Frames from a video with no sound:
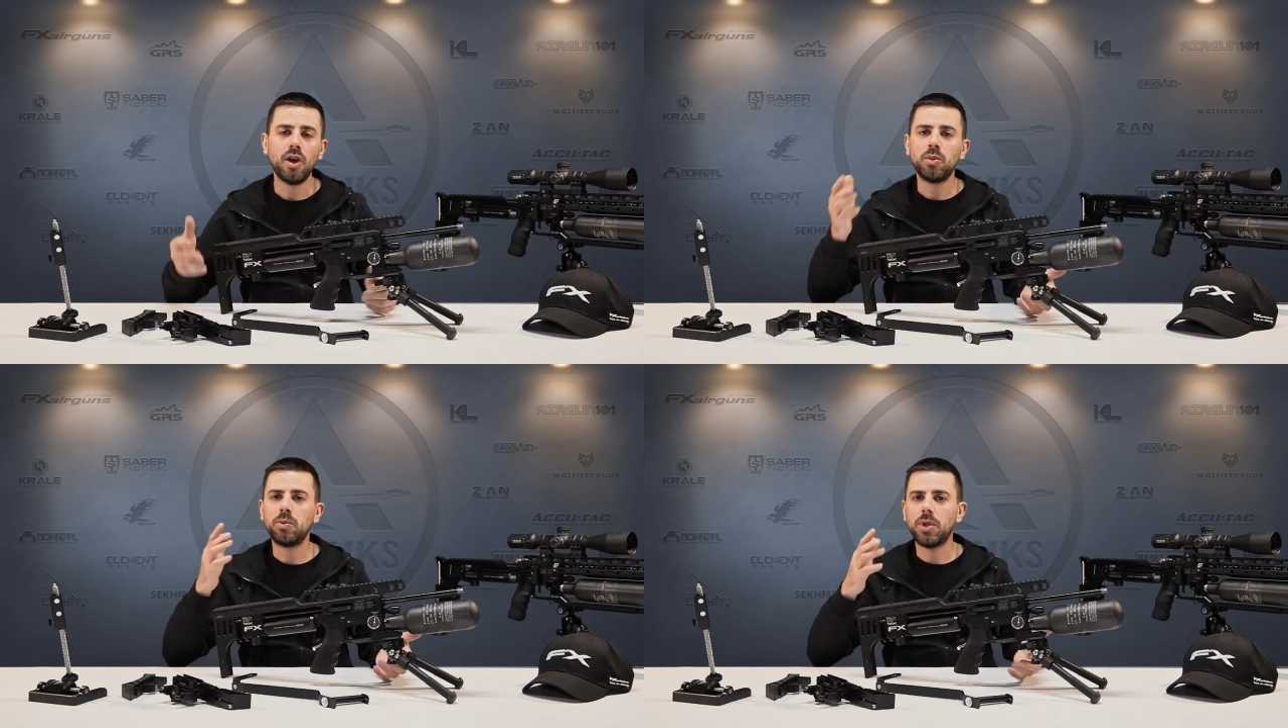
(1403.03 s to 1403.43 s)

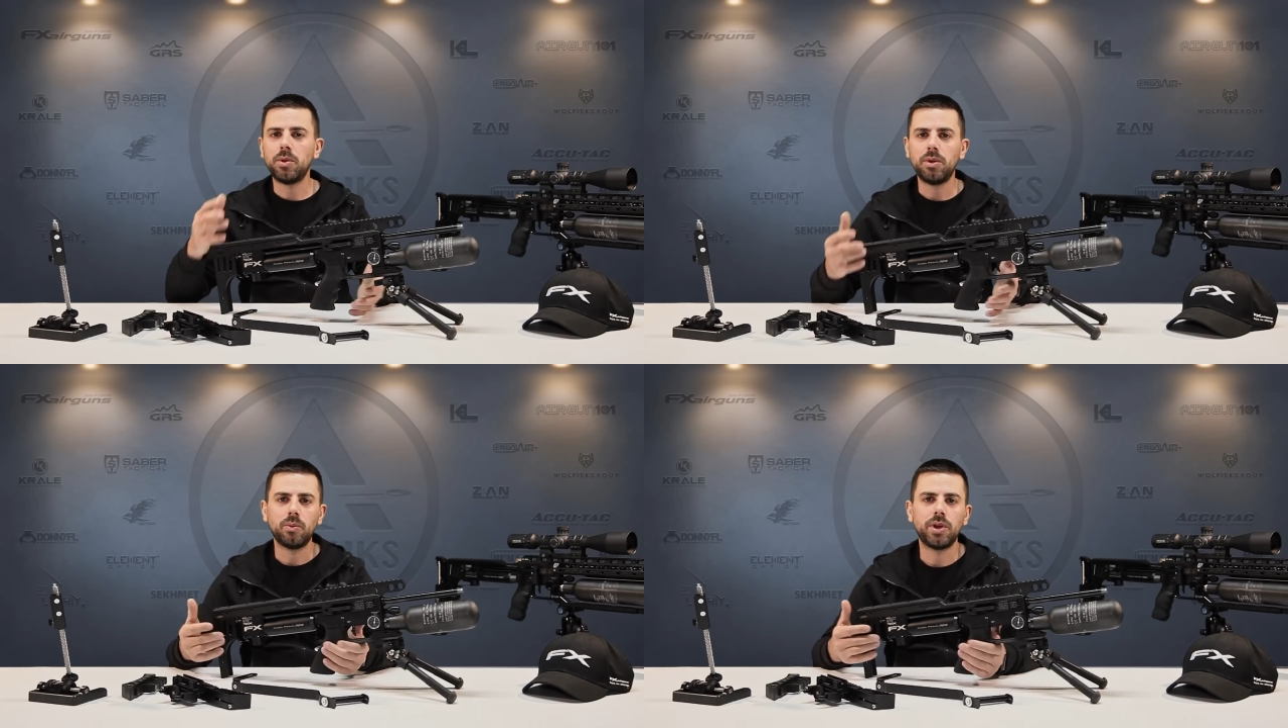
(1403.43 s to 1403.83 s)
But
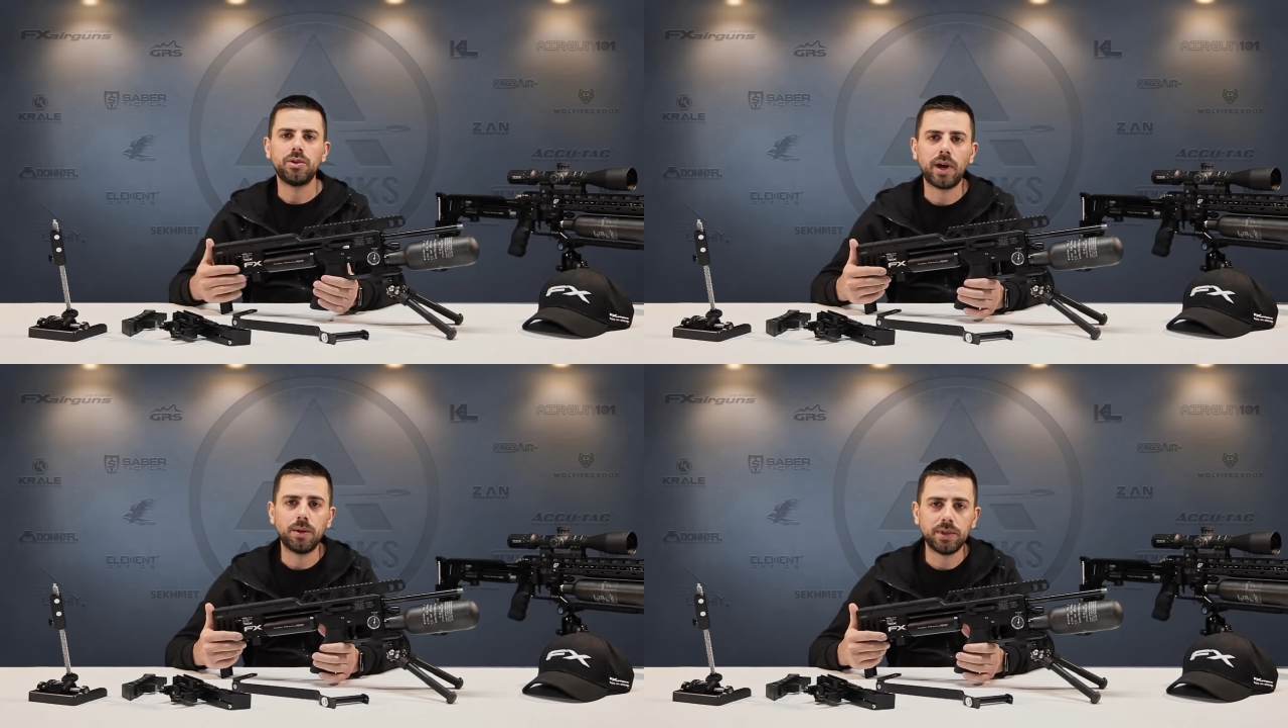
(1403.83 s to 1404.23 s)
maybe when
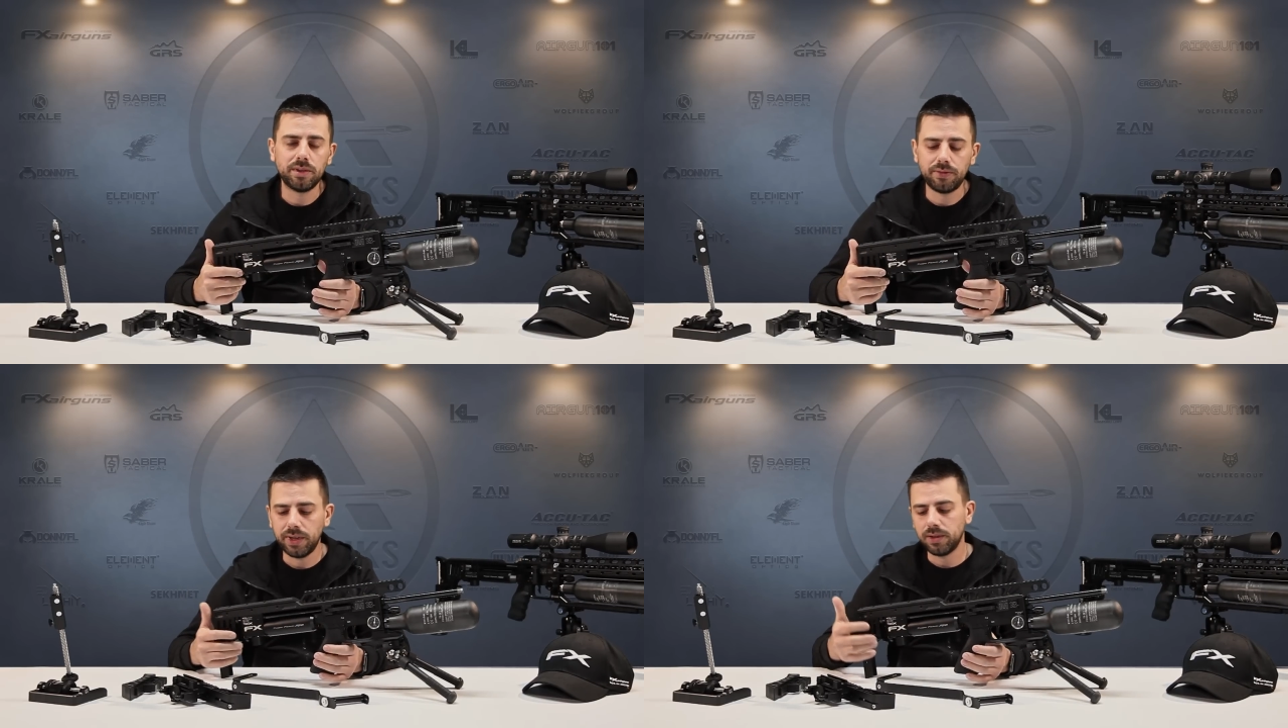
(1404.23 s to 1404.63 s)
you're out in
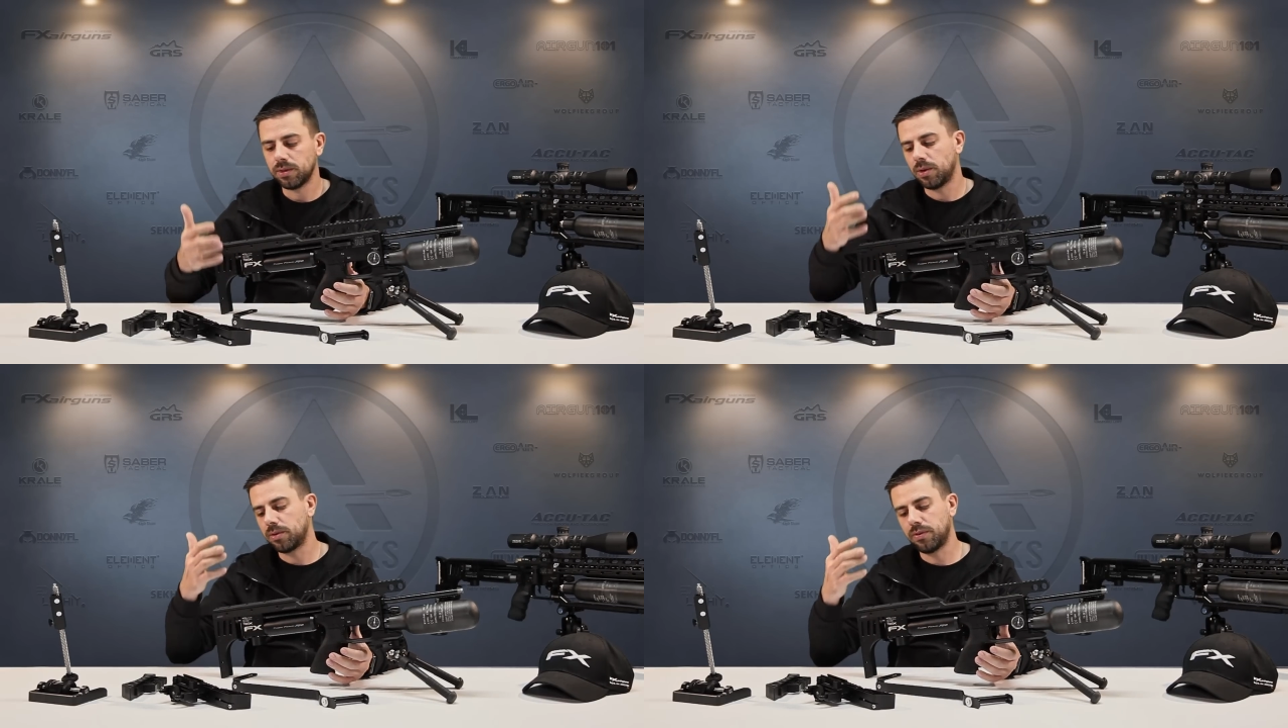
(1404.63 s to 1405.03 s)
the field
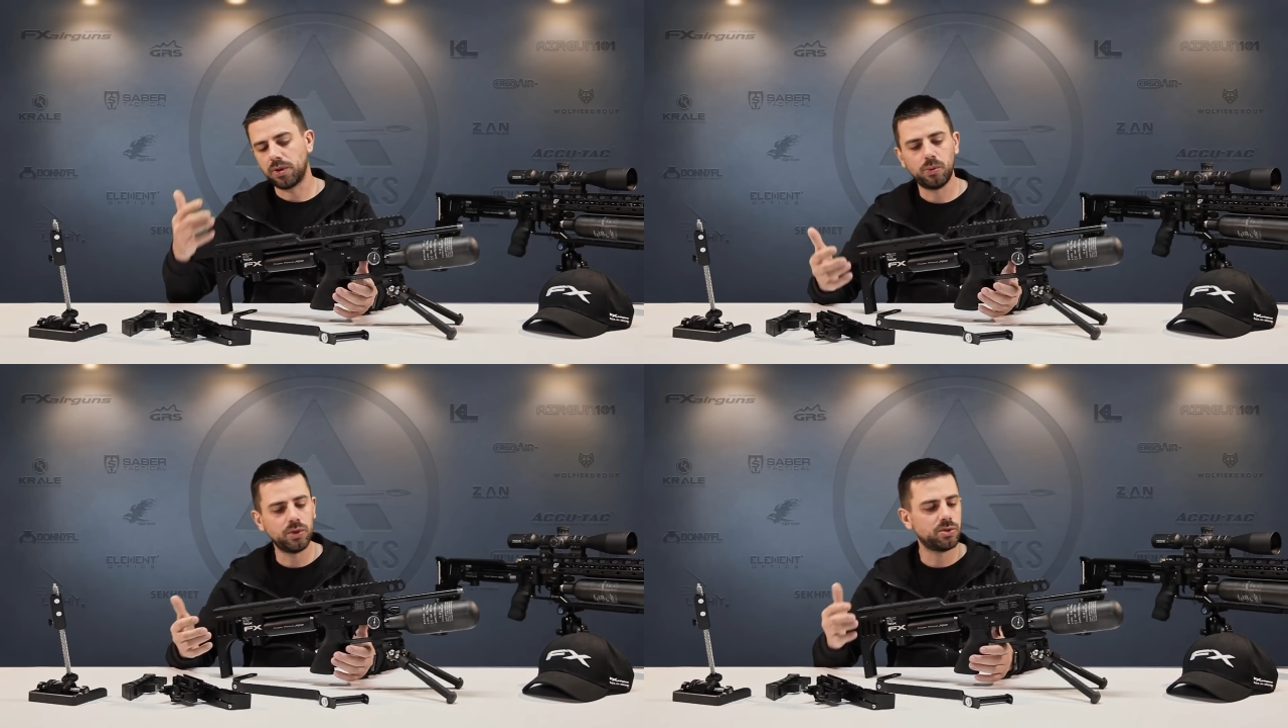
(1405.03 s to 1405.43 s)
or for
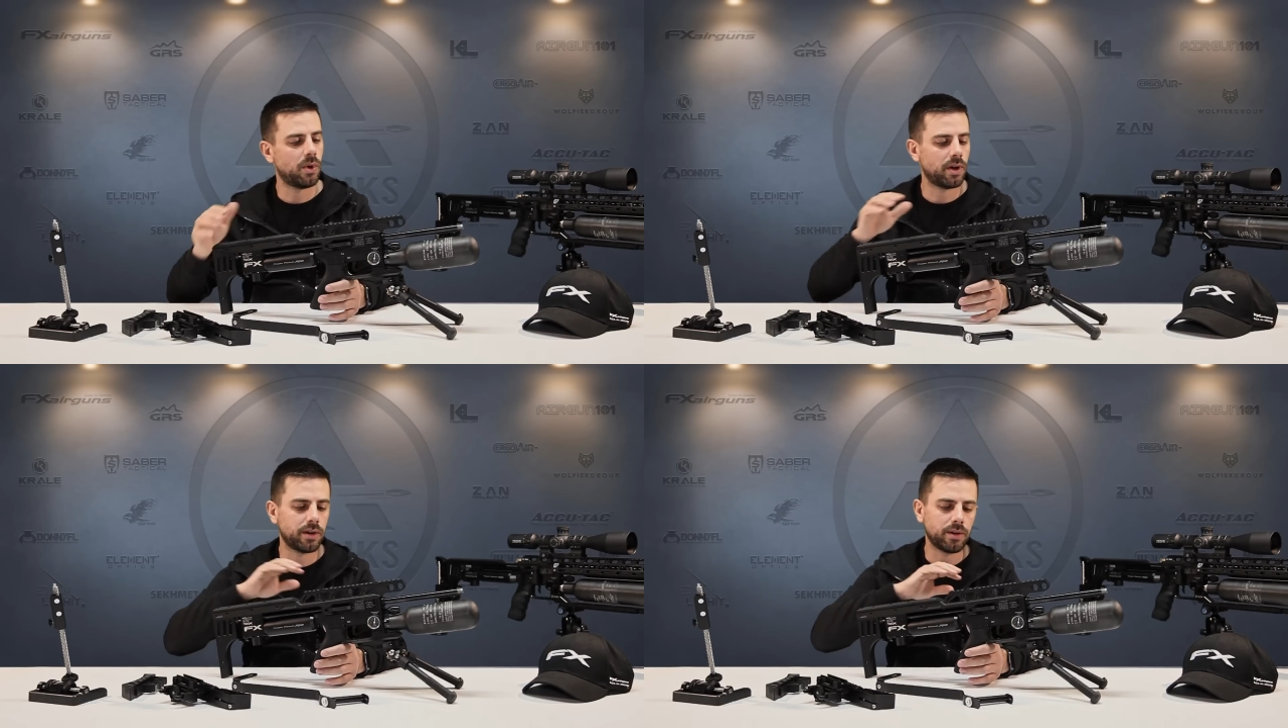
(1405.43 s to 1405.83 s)
a woods
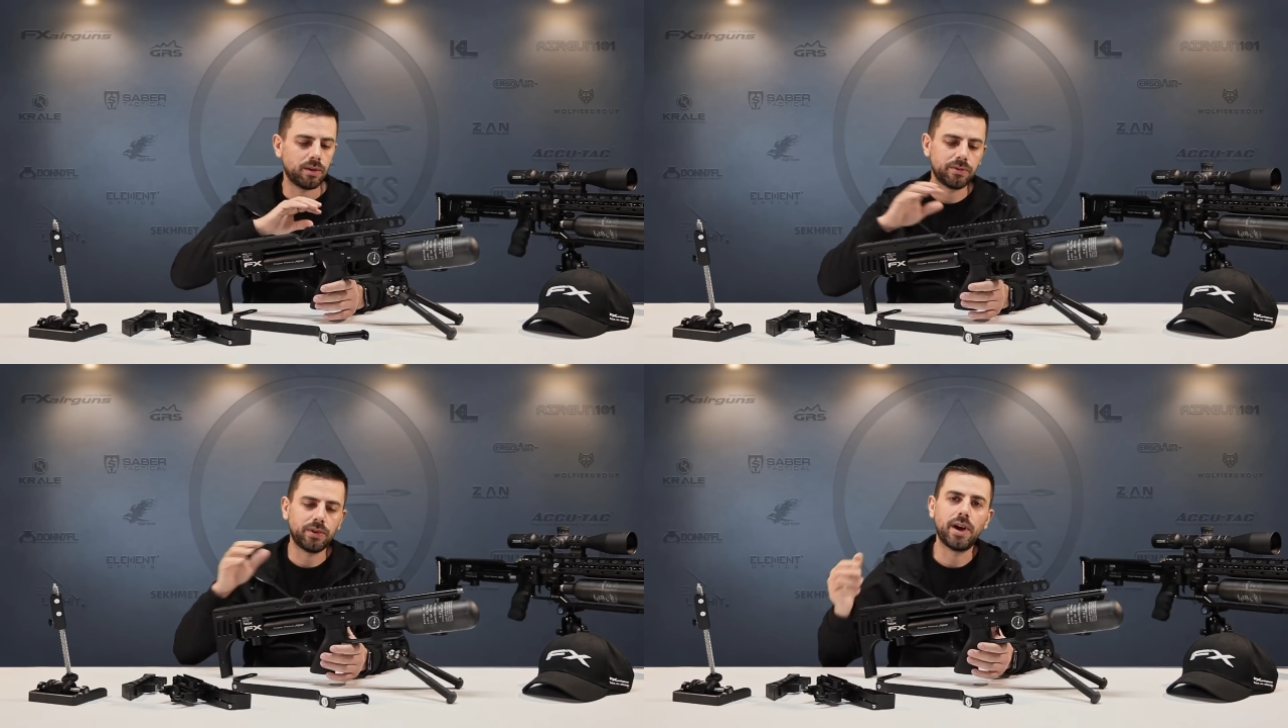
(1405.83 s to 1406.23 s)
walker
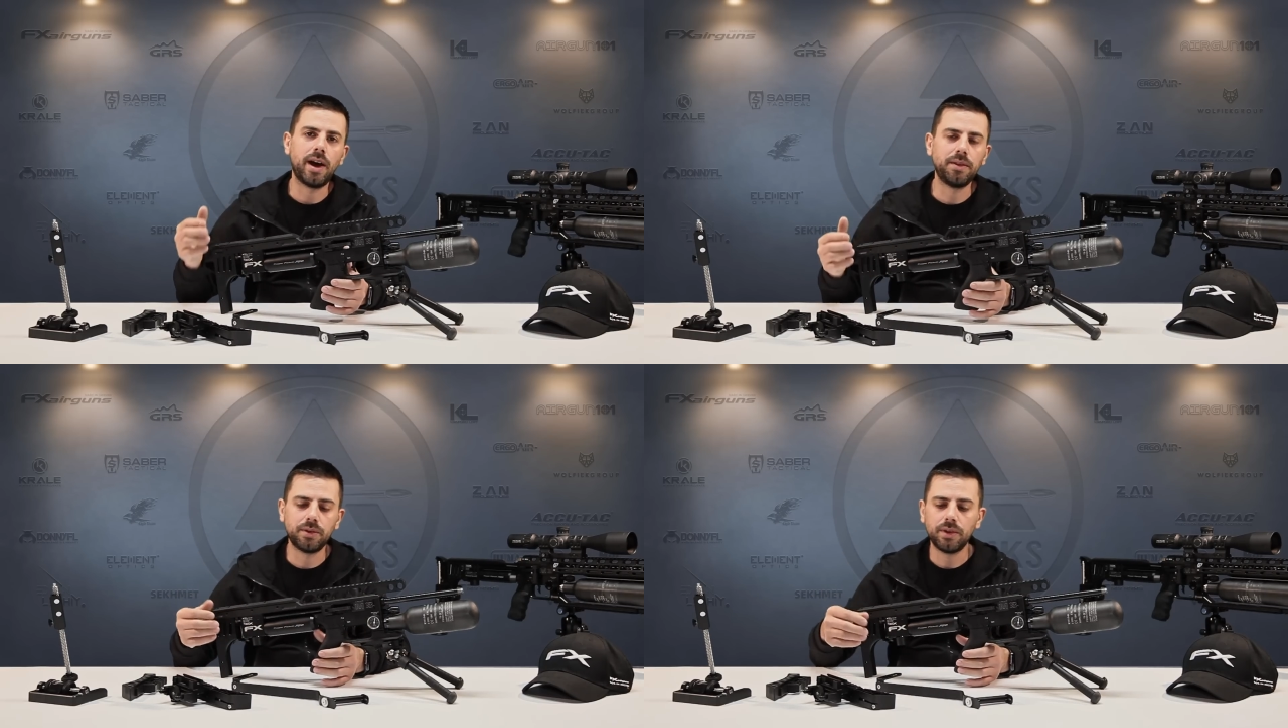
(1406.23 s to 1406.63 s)
or for a
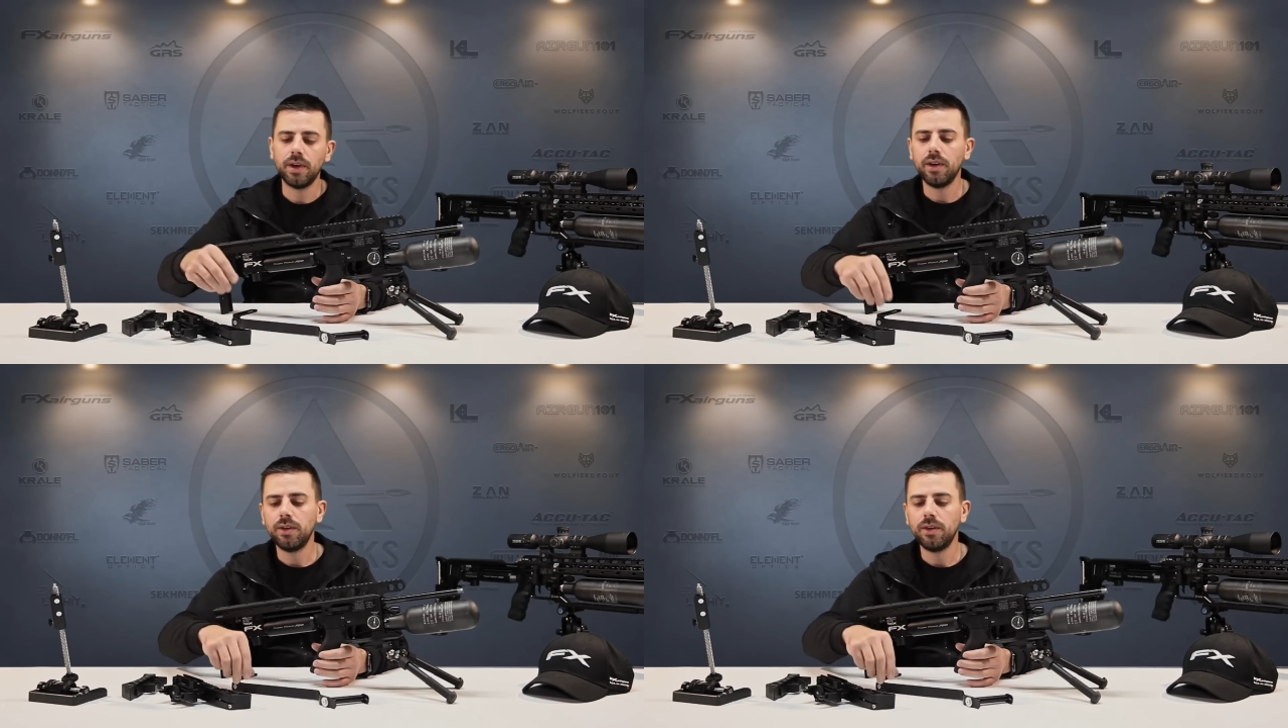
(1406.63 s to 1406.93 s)
hunter,